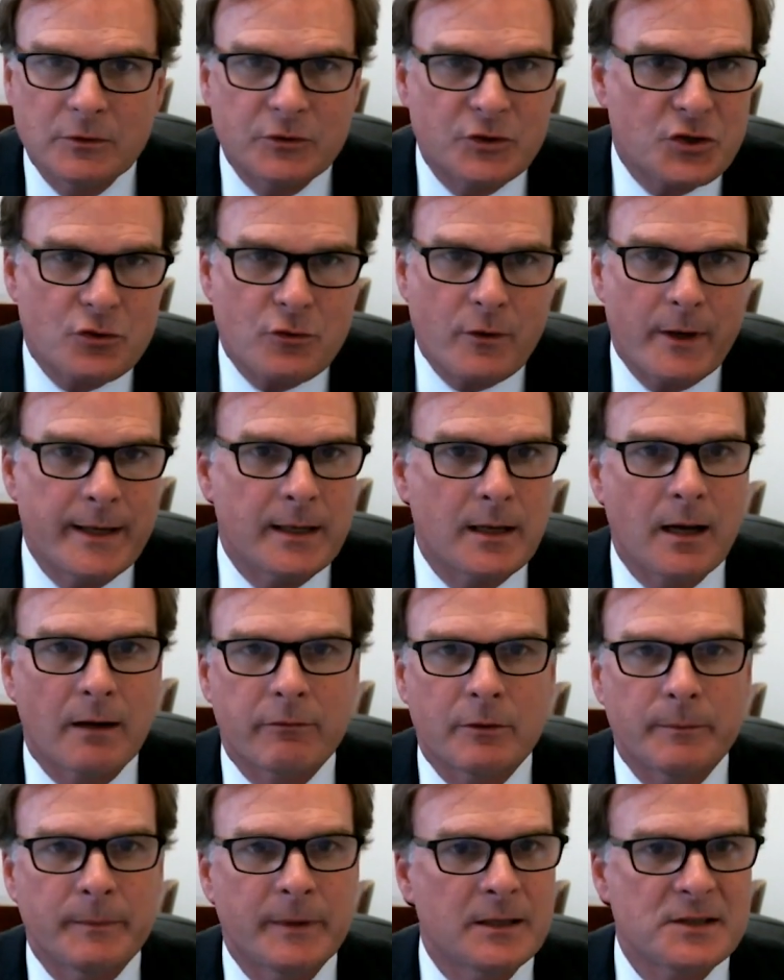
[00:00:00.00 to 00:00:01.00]
Straight
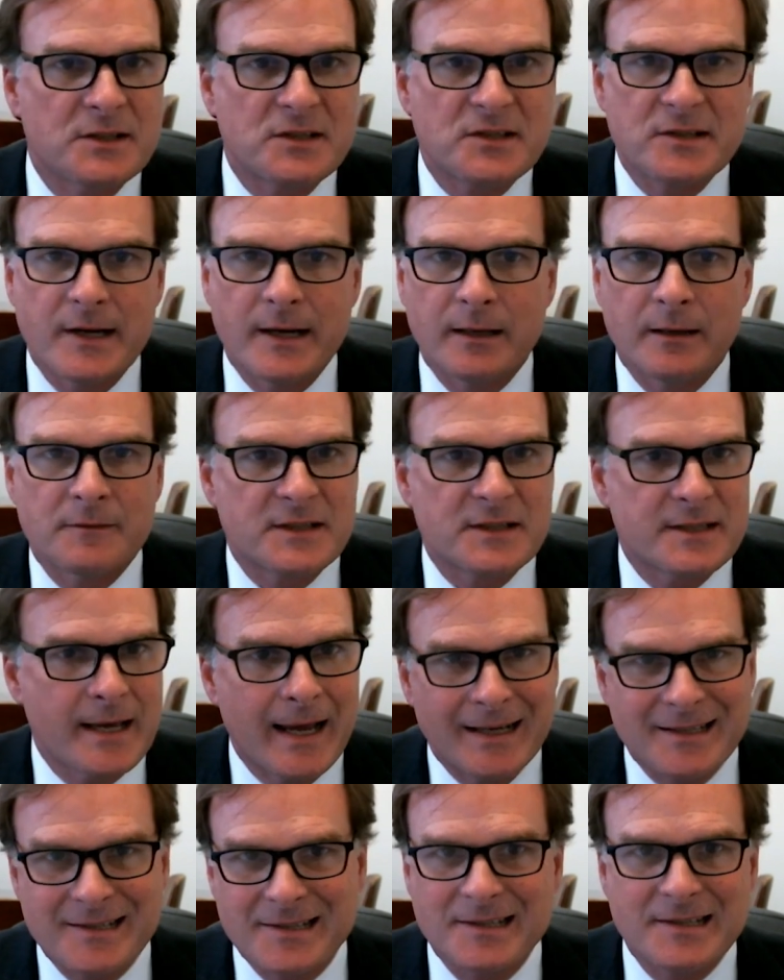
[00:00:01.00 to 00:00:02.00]
government incentives,
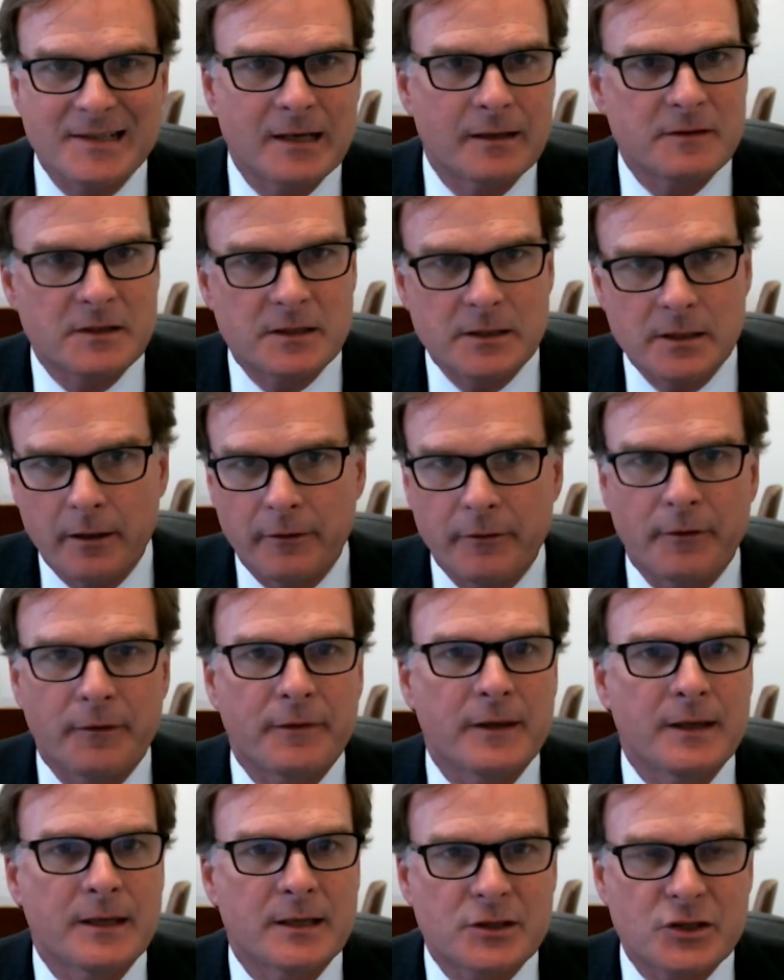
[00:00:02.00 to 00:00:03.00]
tax incentives, and other
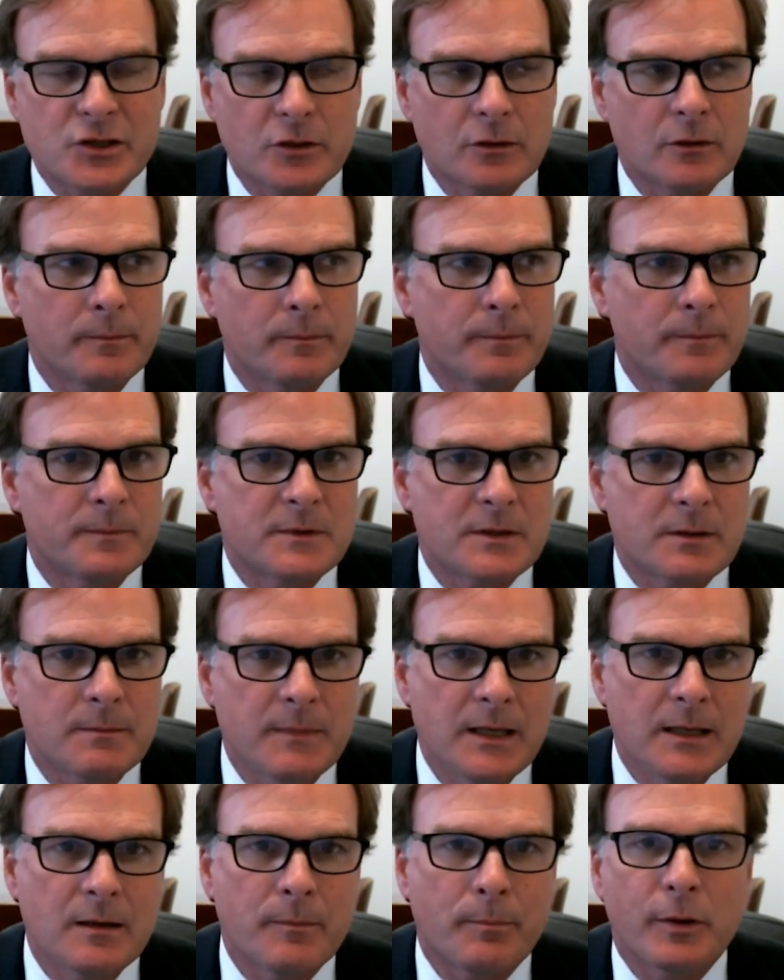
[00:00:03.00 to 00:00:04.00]
things. So to
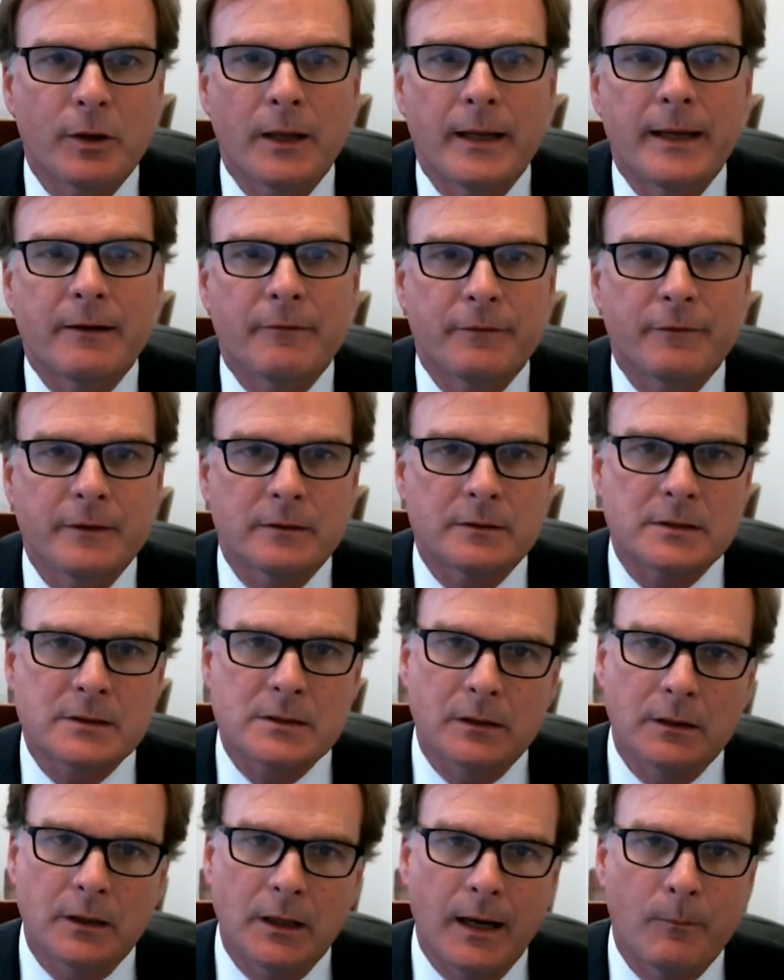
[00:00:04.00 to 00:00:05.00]
me, the playing field is
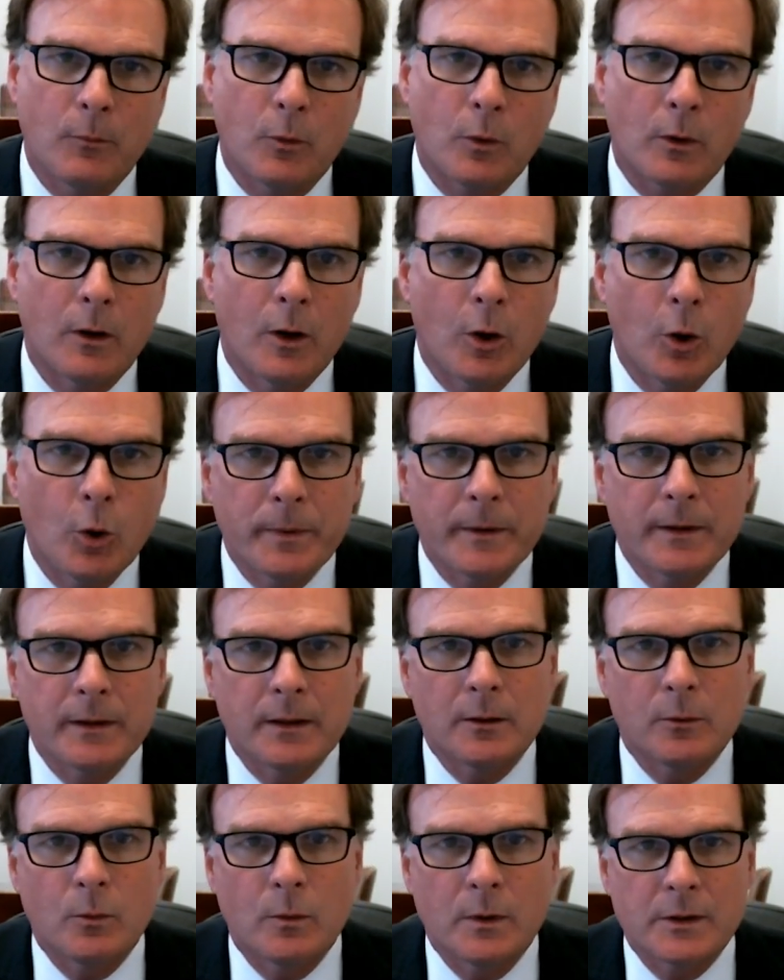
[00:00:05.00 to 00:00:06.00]
a lot more open
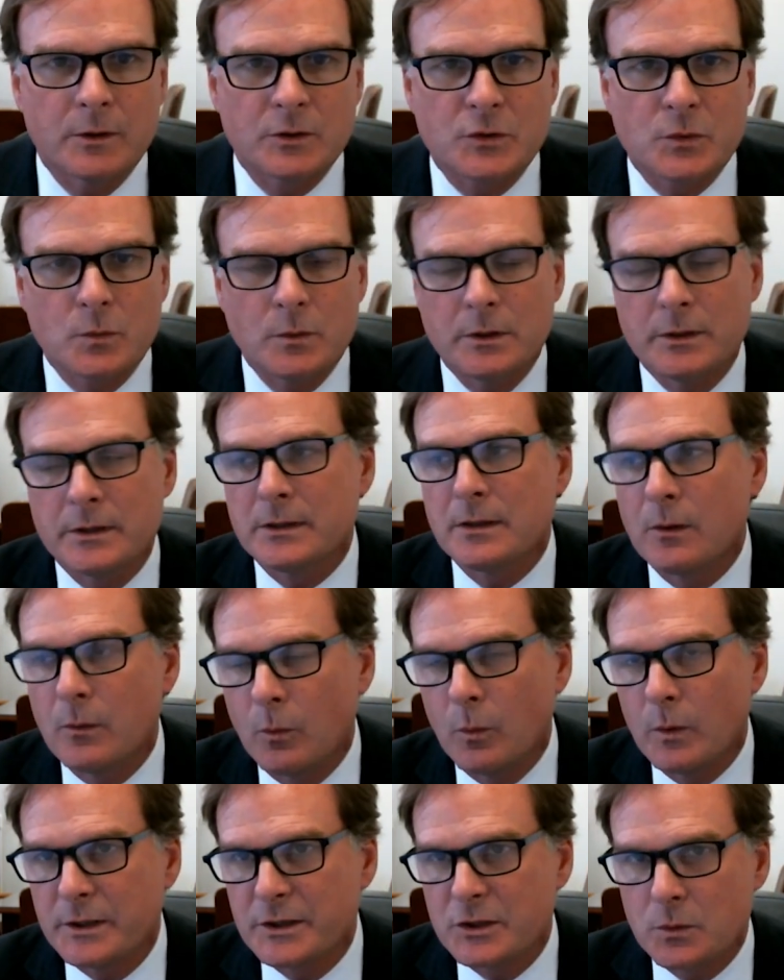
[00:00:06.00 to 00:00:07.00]
than it
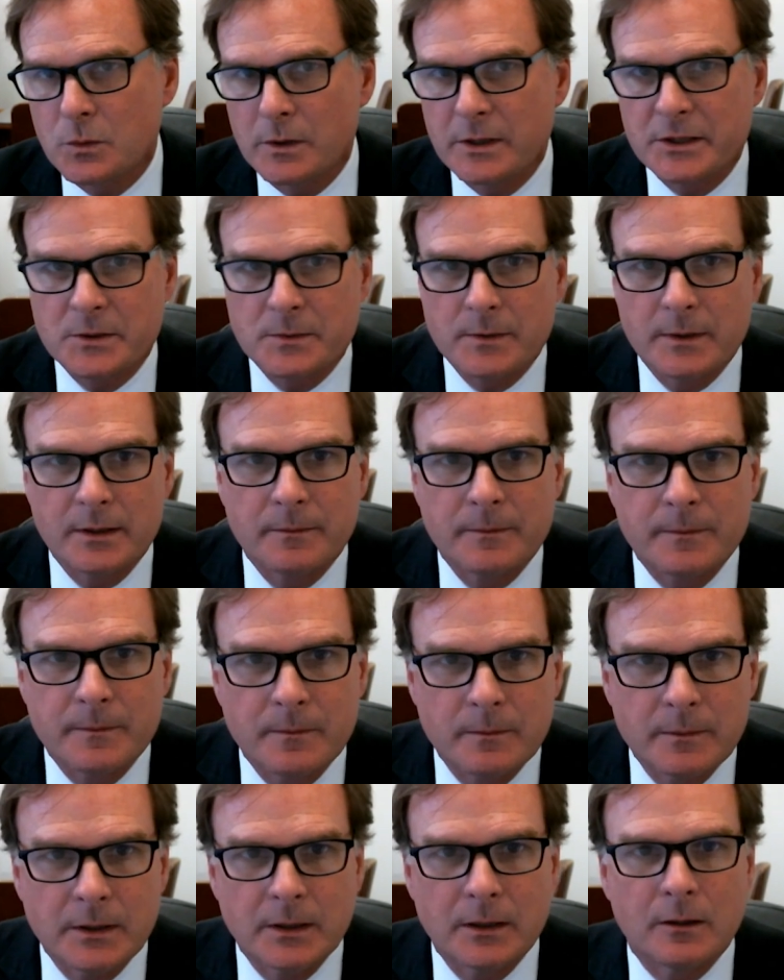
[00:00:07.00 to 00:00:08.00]
once was when
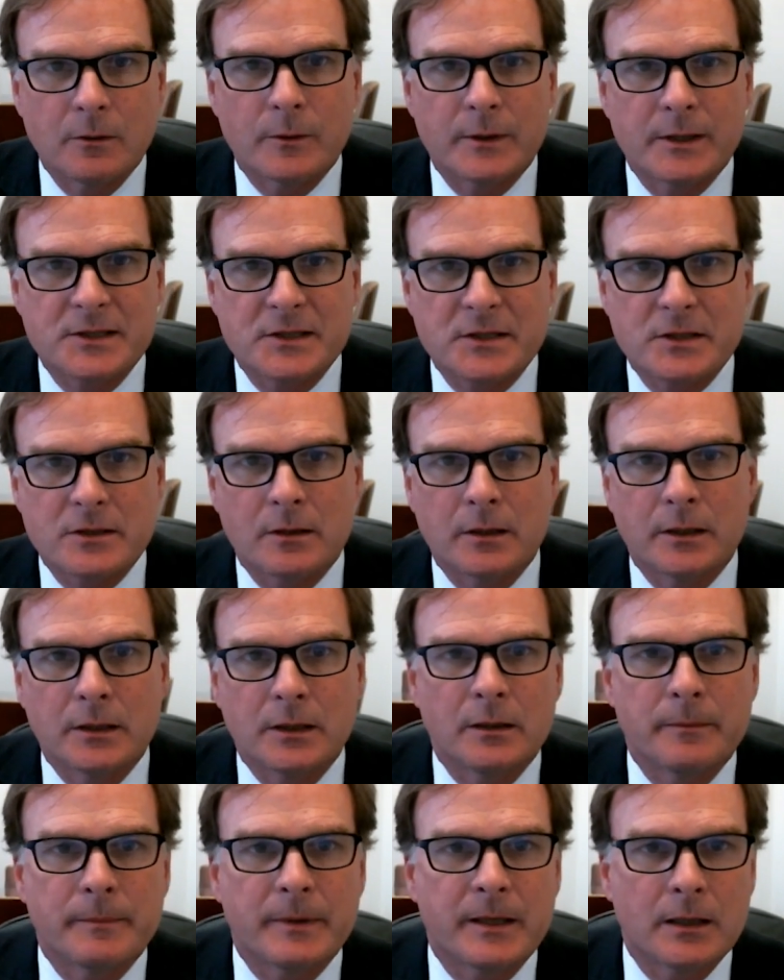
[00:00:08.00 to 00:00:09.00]
I started
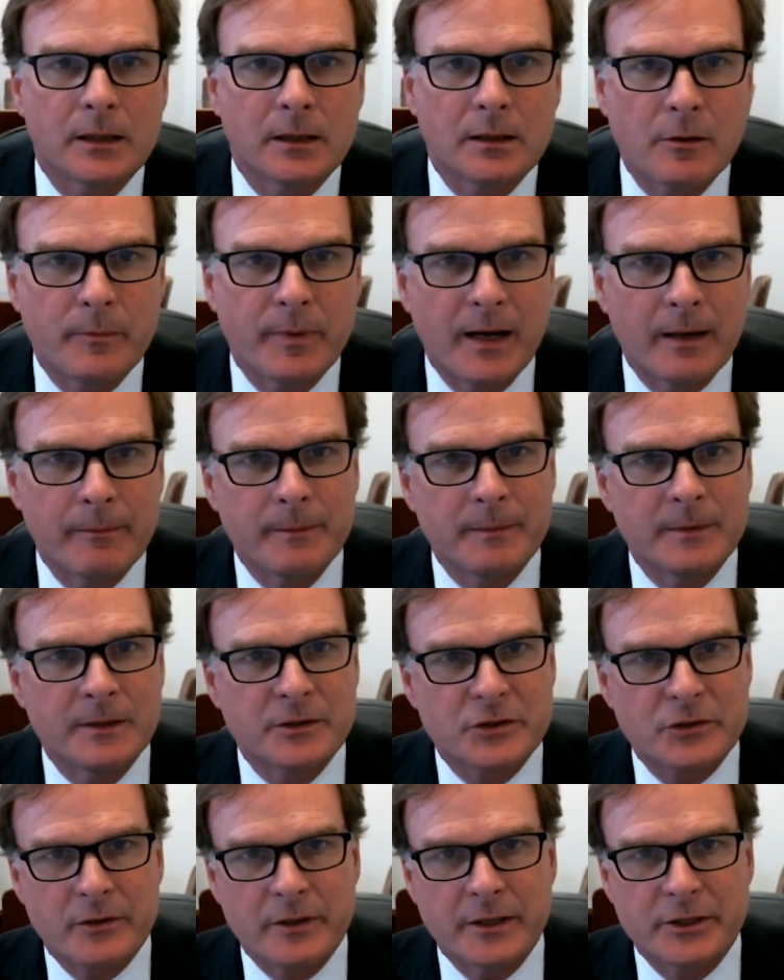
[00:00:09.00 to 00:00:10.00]
in the beginning of the Obama
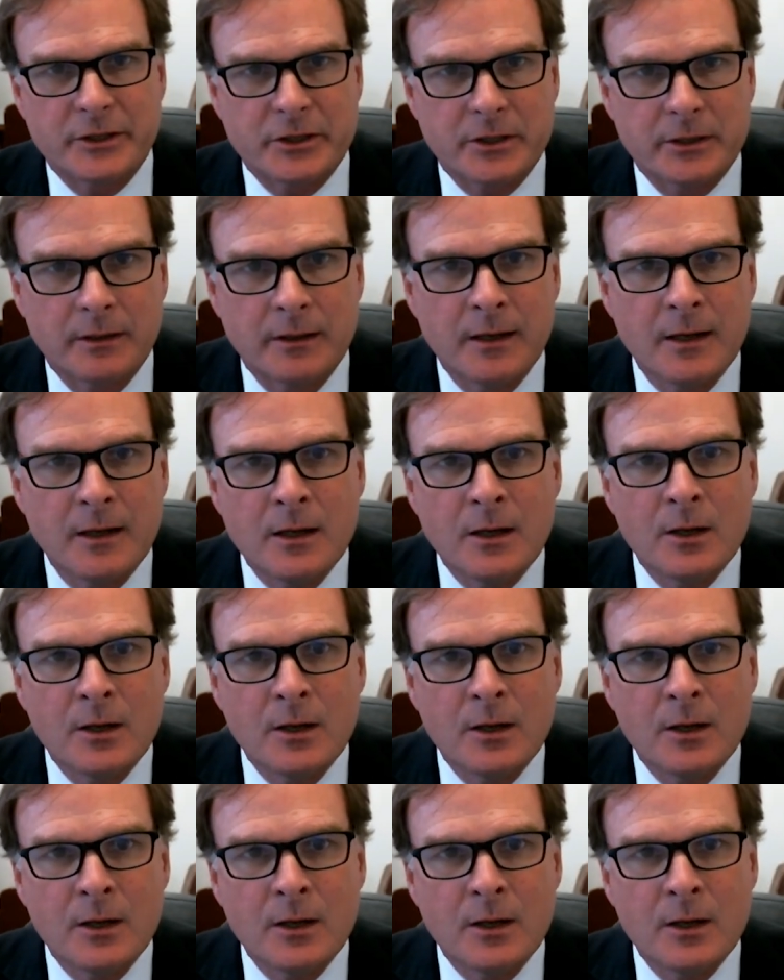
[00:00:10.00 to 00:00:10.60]
administration.